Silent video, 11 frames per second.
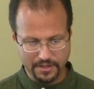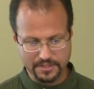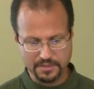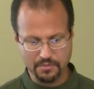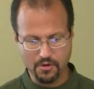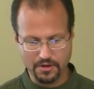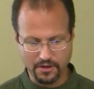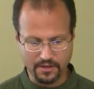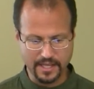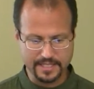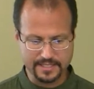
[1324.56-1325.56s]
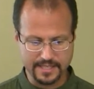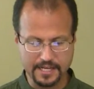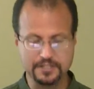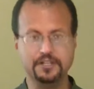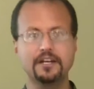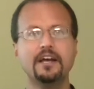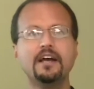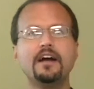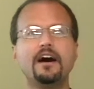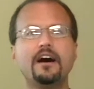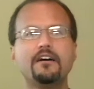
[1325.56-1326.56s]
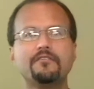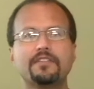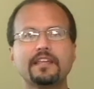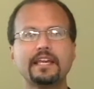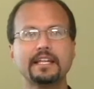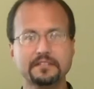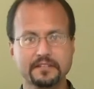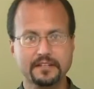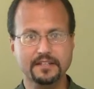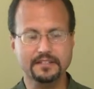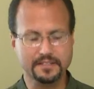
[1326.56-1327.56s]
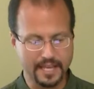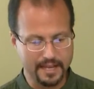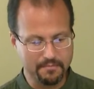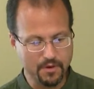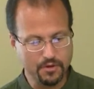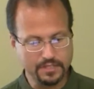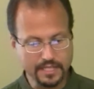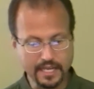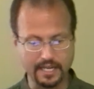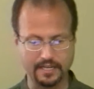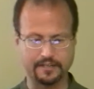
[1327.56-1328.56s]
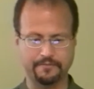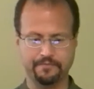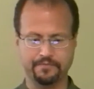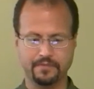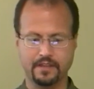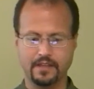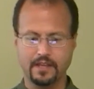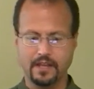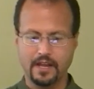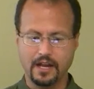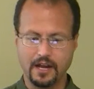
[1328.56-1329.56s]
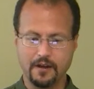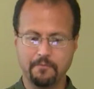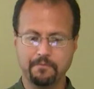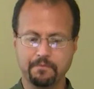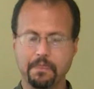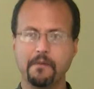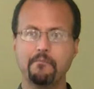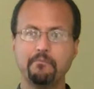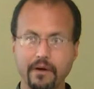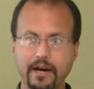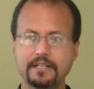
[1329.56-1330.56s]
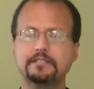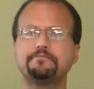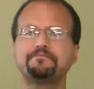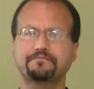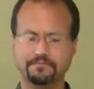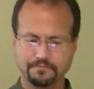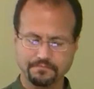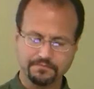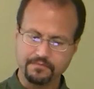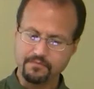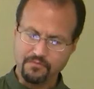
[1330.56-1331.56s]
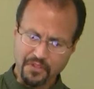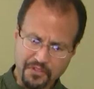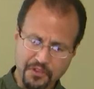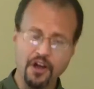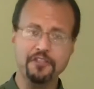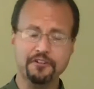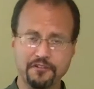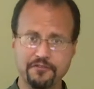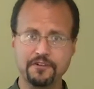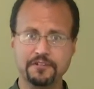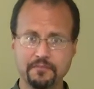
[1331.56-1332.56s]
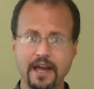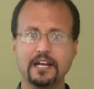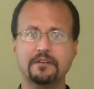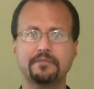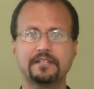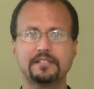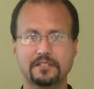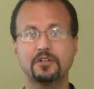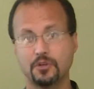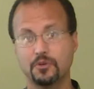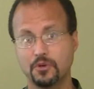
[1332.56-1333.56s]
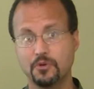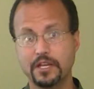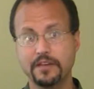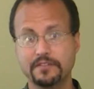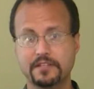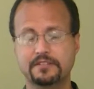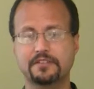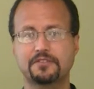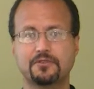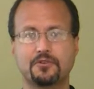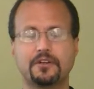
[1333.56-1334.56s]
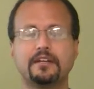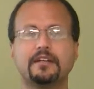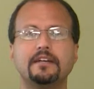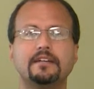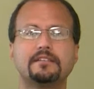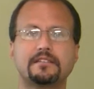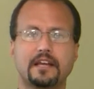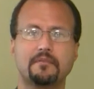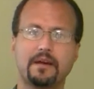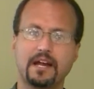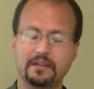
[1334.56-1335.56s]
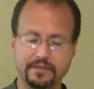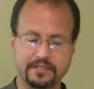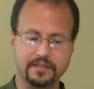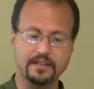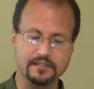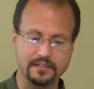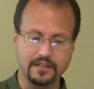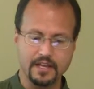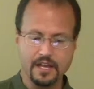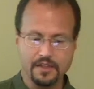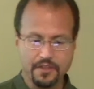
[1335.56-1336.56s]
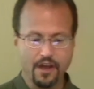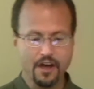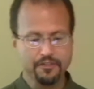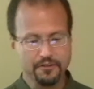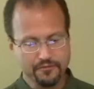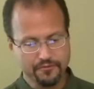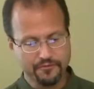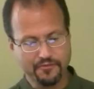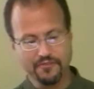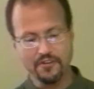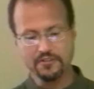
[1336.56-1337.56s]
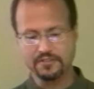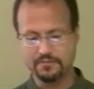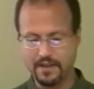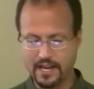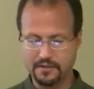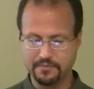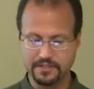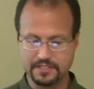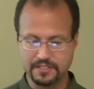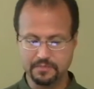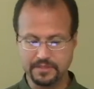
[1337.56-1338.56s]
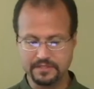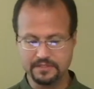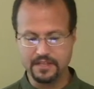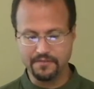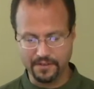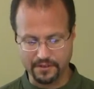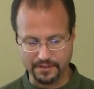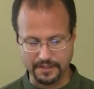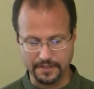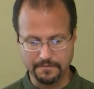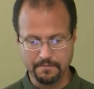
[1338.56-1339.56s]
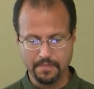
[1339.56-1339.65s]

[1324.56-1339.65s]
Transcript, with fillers: spoke in our last lecture of the incident at Modin. But the author of First Maccabees, who gives us this story, Second Maccabees doesn't, the author of First Maccabees specifically